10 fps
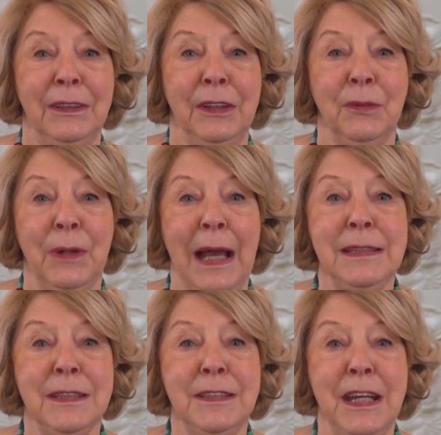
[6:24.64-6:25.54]
the
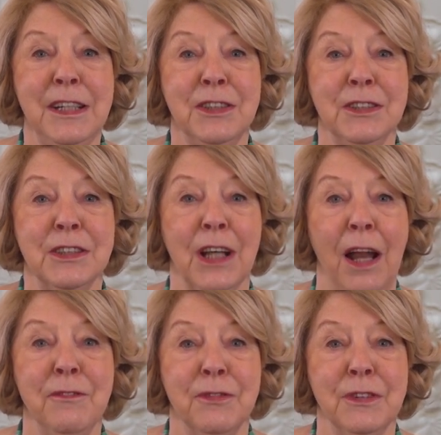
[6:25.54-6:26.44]
United Nations
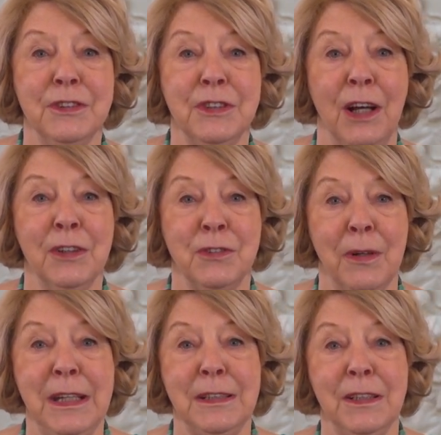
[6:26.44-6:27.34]
Conference on
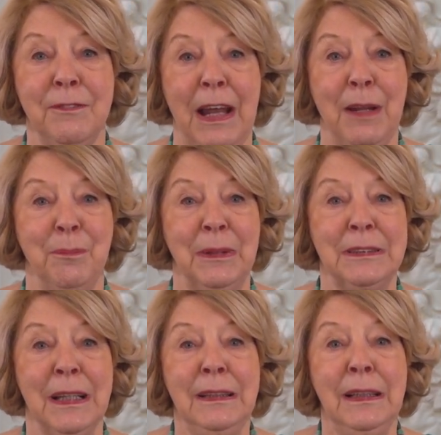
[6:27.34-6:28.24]
Trade and
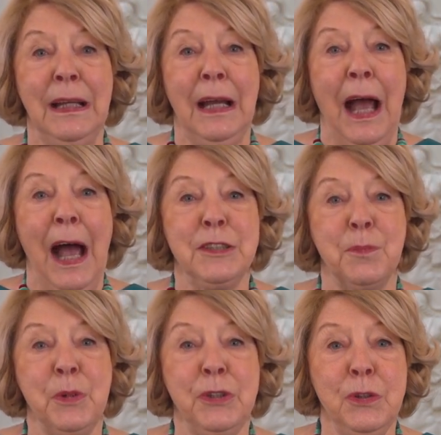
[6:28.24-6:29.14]
Development, has
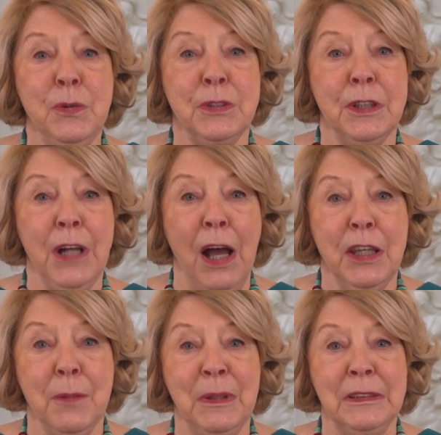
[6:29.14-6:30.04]
produced a
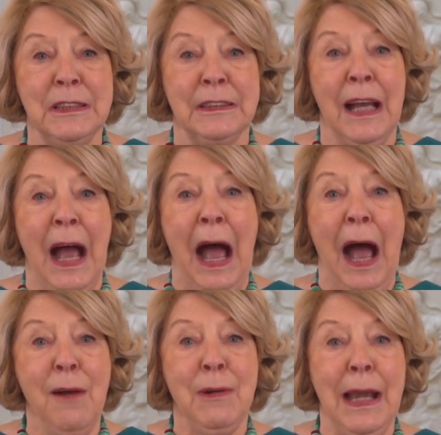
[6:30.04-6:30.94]
document
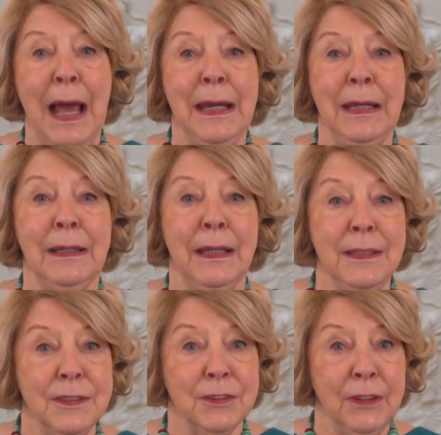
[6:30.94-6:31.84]
outlining the
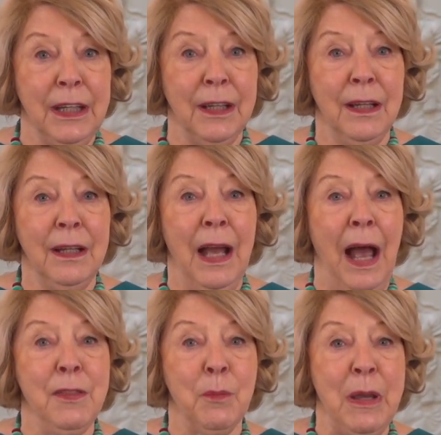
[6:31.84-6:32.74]
history
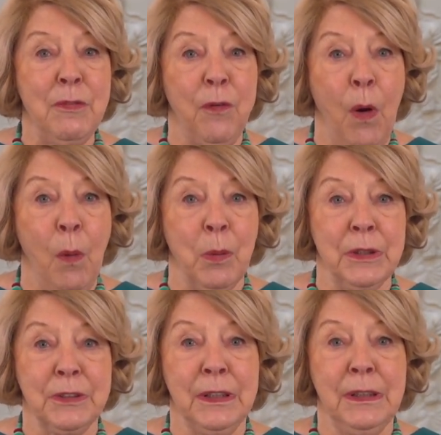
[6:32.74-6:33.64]
and the way
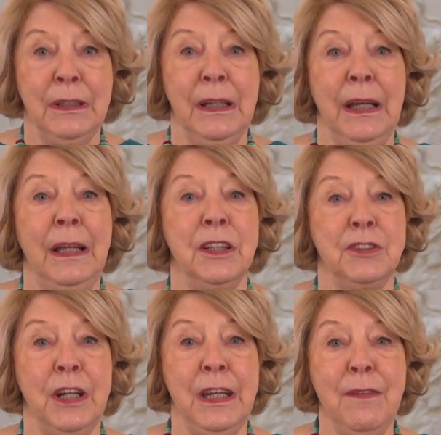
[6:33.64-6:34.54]
forward in the
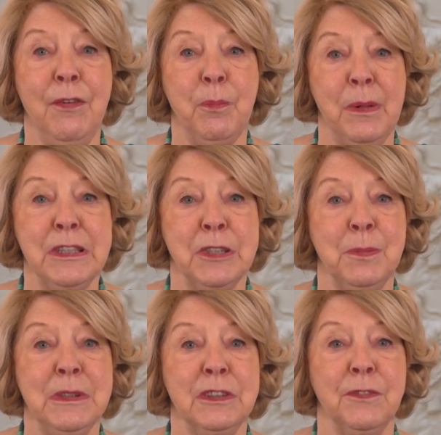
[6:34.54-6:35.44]
Geneva
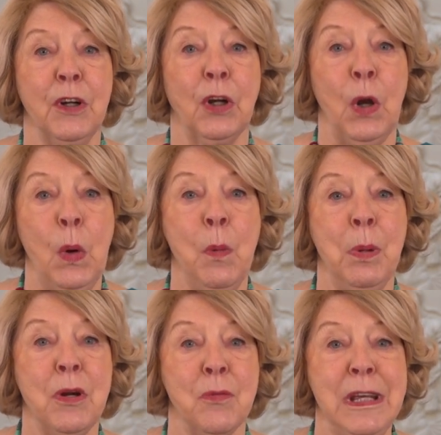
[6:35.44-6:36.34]
Principles for a
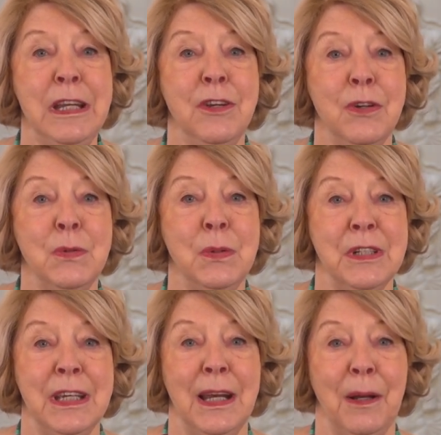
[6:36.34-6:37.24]
Global Green New
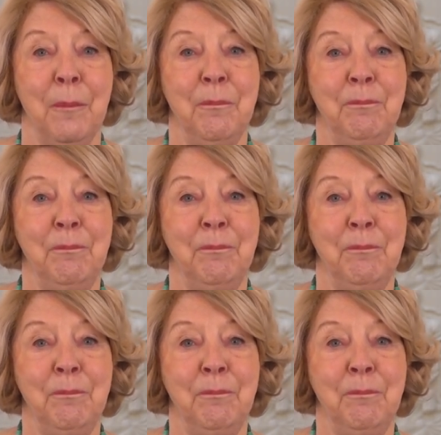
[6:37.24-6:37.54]
Deal.